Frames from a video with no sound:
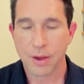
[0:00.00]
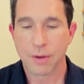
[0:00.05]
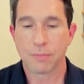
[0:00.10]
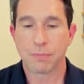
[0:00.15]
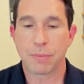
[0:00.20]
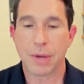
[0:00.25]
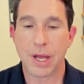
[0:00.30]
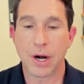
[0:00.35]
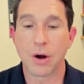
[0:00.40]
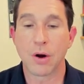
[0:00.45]

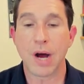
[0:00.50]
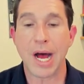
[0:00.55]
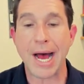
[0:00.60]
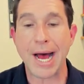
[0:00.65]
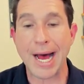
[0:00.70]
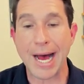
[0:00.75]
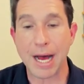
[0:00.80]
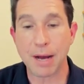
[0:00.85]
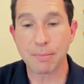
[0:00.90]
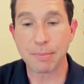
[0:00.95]
pero
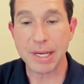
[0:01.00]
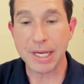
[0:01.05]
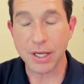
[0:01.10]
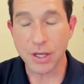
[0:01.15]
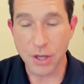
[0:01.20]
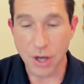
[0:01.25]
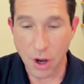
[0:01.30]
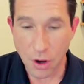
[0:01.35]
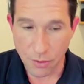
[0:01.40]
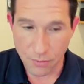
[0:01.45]
a mi
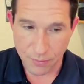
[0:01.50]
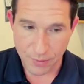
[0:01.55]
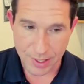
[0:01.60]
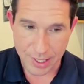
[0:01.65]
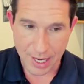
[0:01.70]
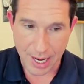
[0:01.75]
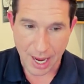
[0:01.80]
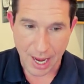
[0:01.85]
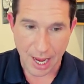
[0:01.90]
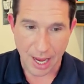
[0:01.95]

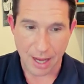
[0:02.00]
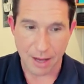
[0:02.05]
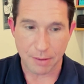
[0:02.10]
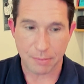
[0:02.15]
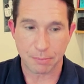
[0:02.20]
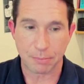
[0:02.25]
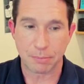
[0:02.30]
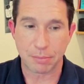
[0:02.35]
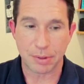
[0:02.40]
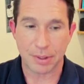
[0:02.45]
novia,
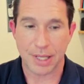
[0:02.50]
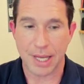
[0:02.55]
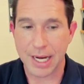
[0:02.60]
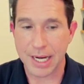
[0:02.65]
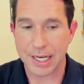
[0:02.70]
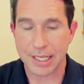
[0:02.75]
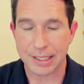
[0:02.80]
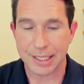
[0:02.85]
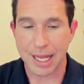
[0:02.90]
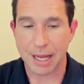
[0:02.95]

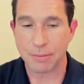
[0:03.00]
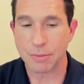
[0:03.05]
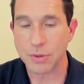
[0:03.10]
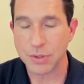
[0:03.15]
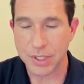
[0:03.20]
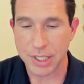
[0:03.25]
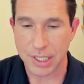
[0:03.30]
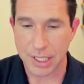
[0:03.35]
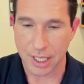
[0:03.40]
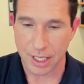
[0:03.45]
blank la
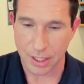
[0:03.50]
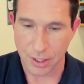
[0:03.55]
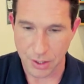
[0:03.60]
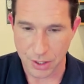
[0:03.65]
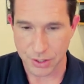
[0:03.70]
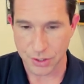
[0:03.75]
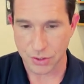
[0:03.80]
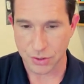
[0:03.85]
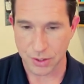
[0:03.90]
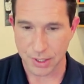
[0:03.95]
música
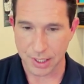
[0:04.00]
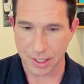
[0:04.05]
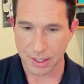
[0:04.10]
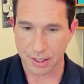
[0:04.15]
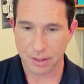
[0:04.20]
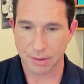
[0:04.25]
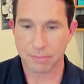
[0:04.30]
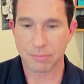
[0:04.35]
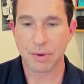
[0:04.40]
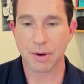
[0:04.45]
country.
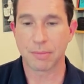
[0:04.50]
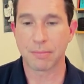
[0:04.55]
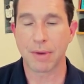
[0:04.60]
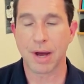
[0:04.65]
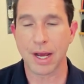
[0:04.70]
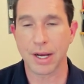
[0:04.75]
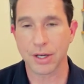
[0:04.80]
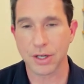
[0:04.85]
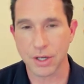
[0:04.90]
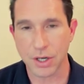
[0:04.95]
But
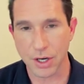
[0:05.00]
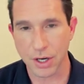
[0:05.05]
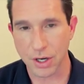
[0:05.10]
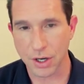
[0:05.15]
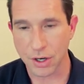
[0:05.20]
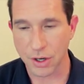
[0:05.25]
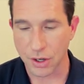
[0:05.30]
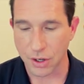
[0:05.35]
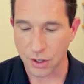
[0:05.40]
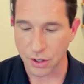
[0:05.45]
my
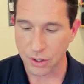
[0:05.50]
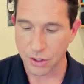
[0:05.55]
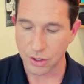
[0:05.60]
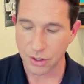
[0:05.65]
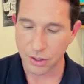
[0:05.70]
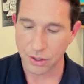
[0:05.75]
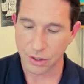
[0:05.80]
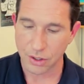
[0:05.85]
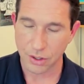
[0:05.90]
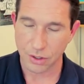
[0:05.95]

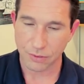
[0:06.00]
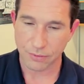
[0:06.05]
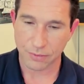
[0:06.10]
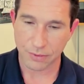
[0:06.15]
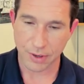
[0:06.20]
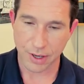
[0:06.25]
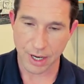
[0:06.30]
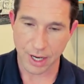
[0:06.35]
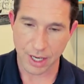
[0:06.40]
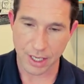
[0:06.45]
girl
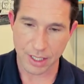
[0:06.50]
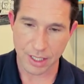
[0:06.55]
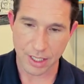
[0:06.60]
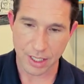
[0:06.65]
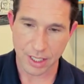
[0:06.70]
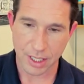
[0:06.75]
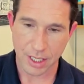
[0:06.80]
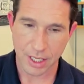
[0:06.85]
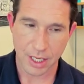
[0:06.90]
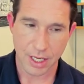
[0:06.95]

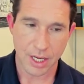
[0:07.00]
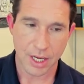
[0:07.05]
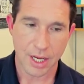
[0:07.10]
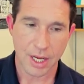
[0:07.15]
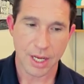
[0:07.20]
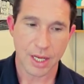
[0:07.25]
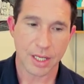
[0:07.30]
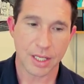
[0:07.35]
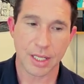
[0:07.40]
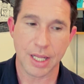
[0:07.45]
friend,
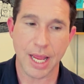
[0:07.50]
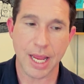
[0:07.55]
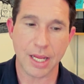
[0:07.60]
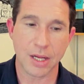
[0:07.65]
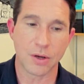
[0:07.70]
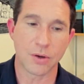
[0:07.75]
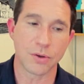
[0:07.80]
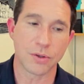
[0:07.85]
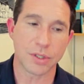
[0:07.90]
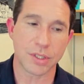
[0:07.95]
le
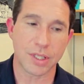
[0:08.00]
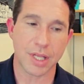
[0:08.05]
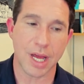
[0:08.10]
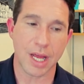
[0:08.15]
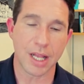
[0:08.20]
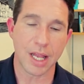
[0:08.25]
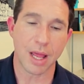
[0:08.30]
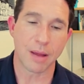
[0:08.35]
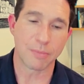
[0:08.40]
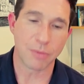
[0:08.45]
gusta
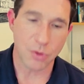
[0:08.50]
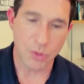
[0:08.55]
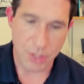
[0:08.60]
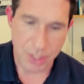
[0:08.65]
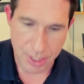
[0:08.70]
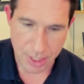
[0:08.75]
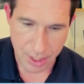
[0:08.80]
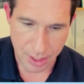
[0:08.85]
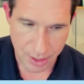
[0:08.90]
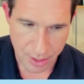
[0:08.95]
la
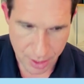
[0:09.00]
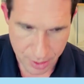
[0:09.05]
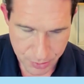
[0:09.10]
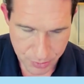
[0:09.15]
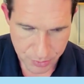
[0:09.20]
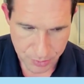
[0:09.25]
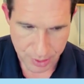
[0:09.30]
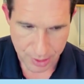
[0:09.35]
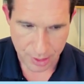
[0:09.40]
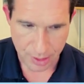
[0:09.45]
música
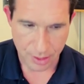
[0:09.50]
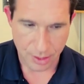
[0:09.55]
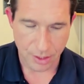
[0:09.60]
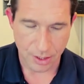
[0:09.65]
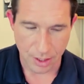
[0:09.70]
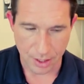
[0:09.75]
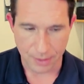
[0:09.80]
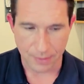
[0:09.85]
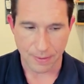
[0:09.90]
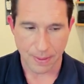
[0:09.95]
country.
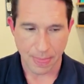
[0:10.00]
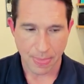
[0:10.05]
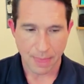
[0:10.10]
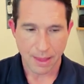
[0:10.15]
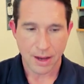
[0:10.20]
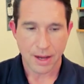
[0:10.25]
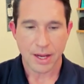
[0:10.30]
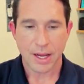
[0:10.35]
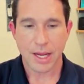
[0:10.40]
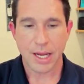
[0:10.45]
Good.
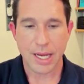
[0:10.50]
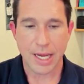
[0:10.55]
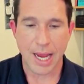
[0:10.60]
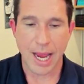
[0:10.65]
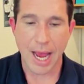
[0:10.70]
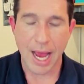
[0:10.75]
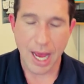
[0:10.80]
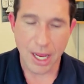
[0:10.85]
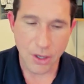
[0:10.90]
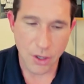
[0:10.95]
Y
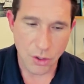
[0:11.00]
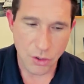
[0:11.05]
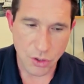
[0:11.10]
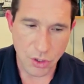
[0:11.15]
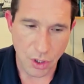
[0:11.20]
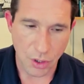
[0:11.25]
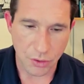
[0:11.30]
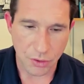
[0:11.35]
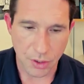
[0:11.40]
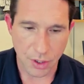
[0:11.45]
a
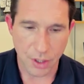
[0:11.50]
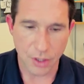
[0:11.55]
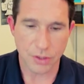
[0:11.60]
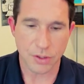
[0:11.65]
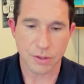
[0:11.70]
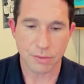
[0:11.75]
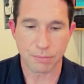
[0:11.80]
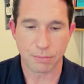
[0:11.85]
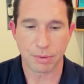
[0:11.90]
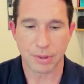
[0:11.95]

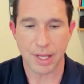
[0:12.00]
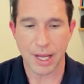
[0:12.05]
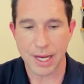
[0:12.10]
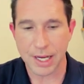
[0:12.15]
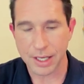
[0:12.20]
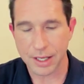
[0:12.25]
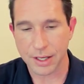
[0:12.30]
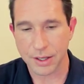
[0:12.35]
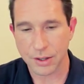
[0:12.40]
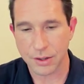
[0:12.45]
nosotros,
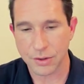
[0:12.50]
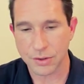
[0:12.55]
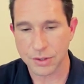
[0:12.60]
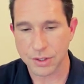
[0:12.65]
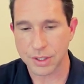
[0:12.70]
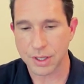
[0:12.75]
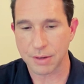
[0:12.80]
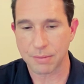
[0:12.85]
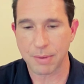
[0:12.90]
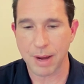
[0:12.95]
blank,
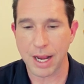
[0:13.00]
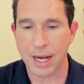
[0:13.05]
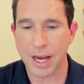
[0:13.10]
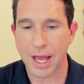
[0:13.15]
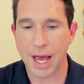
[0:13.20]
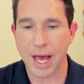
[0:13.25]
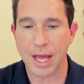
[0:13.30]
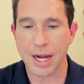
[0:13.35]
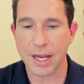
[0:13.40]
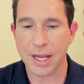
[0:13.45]
gusta
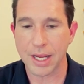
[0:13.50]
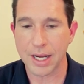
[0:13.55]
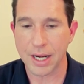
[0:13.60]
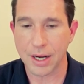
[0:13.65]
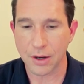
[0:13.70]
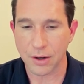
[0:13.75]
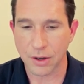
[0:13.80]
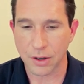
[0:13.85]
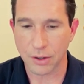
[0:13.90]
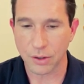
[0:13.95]
bailar en
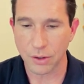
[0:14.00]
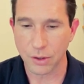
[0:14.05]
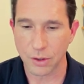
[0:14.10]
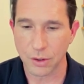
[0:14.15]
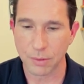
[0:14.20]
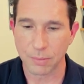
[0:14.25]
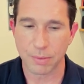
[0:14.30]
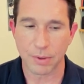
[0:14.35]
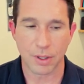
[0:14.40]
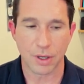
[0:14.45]
el
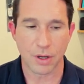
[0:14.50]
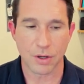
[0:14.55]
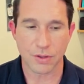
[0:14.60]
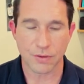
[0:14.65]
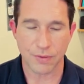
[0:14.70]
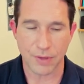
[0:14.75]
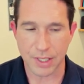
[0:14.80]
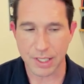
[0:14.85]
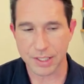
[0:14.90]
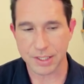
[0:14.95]
club los
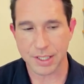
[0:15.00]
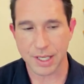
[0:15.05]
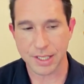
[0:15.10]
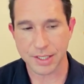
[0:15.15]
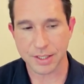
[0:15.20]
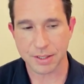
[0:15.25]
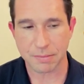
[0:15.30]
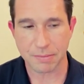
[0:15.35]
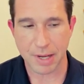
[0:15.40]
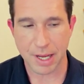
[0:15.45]
fines de
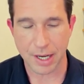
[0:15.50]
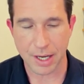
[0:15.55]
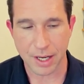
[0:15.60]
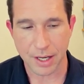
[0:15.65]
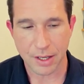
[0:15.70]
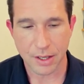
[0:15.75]
semana.